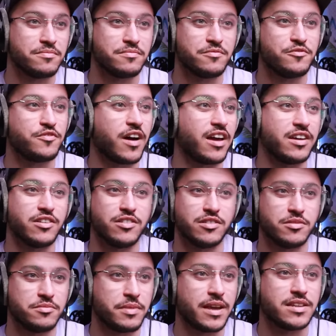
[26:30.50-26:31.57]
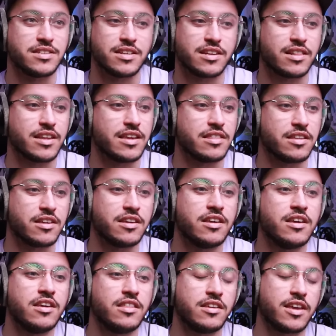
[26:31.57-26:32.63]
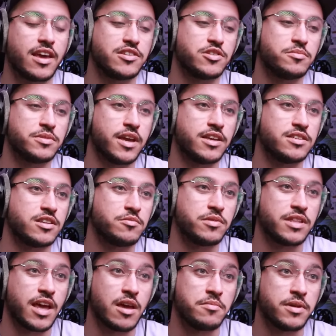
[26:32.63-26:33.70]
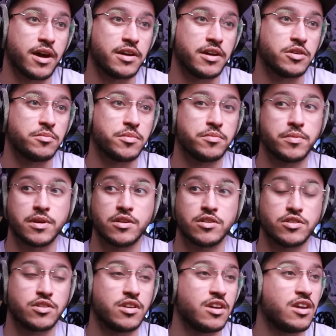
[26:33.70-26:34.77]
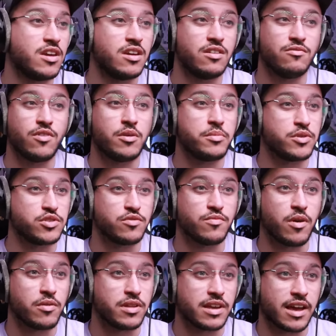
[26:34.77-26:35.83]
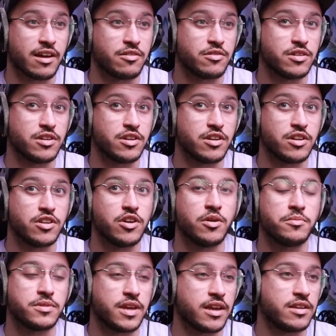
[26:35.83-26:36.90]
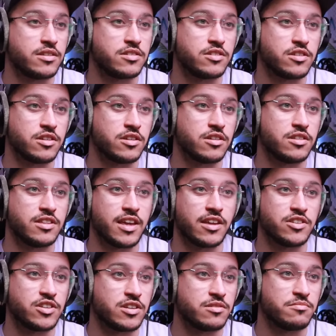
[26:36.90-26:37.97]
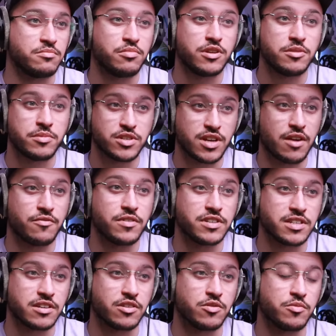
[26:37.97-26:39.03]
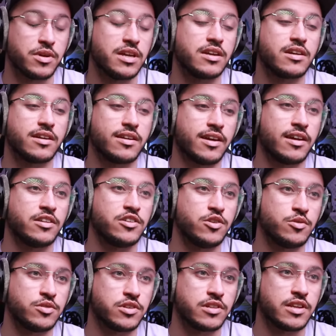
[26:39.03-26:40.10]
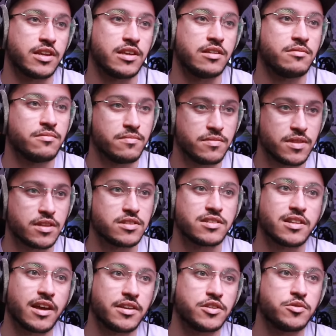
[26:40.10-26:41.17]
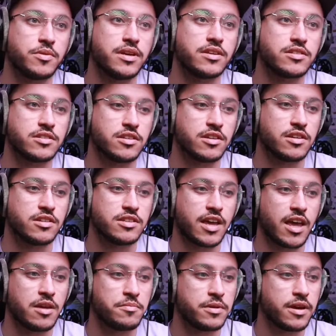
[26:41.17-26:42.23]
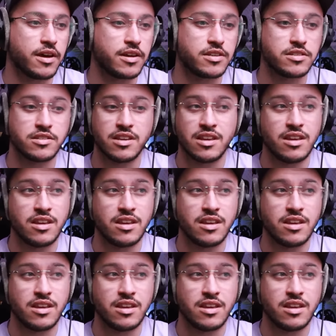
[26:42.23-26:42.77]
file basically that gets updated with the API dump, because robots are rolling out an update to the engine pretty much every single week, and usually there's slight tweaks to APIs.